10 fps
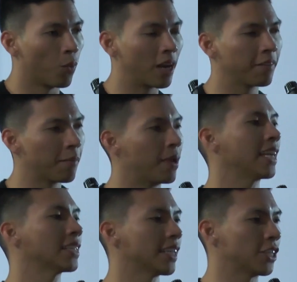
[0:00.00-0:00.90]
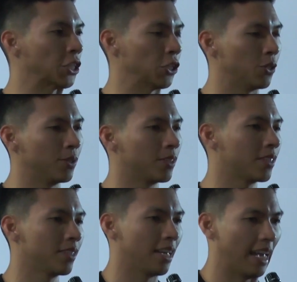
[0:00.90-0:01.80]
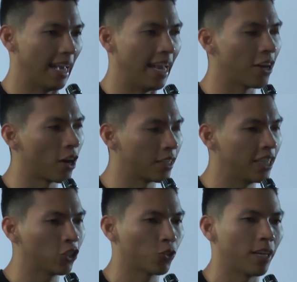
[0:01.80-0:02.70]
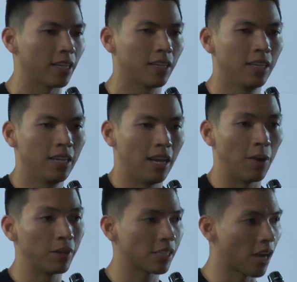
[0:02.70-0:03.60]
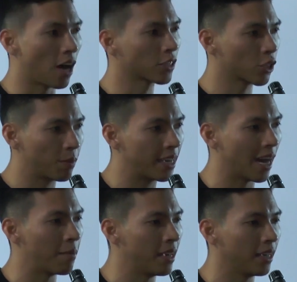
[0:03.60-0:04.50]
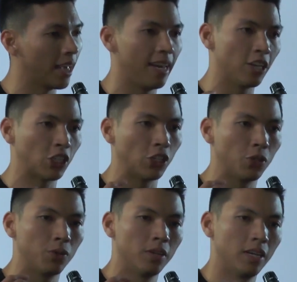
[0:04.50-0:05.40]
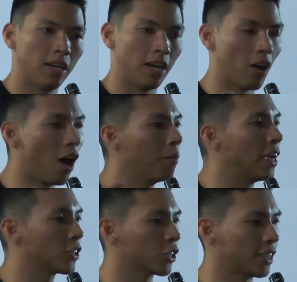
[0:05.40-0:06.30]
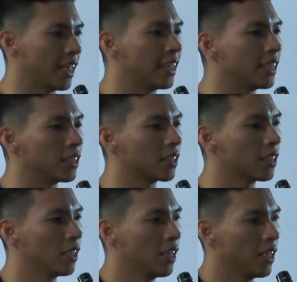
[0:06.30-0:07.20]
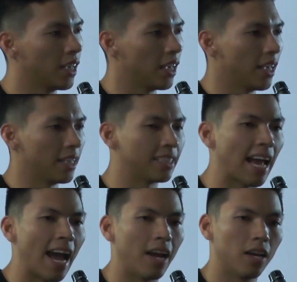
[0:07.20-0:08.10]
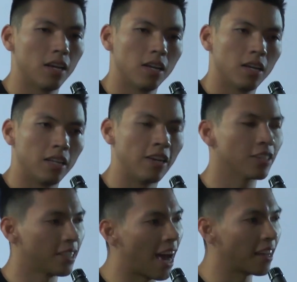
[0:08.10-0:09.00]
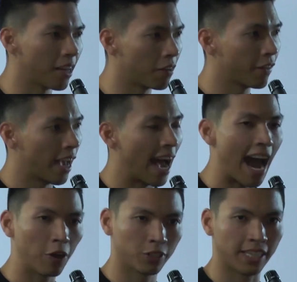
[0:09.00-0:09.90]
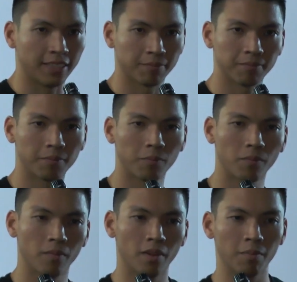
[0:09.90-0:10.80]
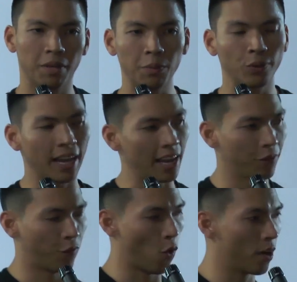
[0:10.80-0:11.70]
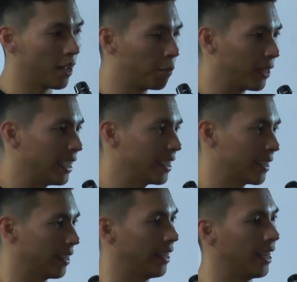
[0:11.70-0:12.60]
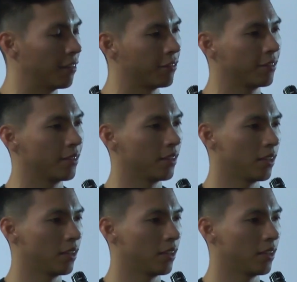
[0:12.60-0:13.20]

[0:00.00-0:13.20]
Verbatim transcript: One of the biggest issues in our district, and which is also becoming an issue in all major cities, is that there's not enough housing. People can't afford a place to live.